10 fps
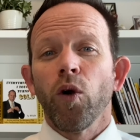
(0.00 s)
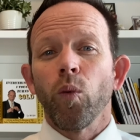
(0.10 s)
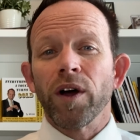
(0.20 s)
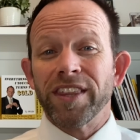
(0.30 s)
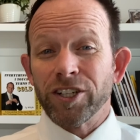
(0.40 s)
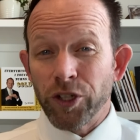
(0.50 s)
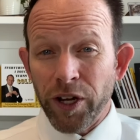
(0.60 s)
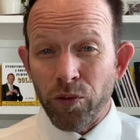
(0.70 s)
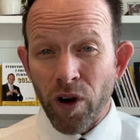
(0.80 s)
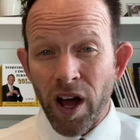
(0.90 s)
what they're
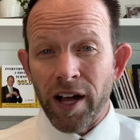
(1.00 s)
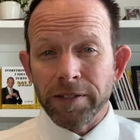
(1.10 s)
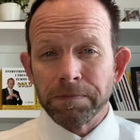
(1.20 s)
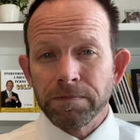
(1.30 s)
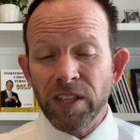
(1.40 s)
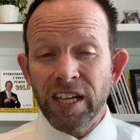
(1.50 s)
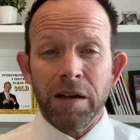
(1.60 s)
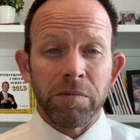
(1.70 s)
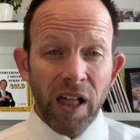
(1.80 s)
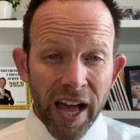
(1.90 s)
doing wrong. Think
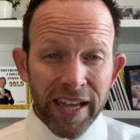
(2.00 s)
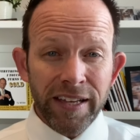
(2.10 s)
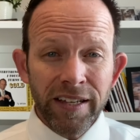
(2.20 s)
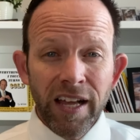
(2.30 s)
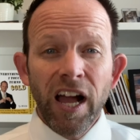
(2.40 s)
I'm lying?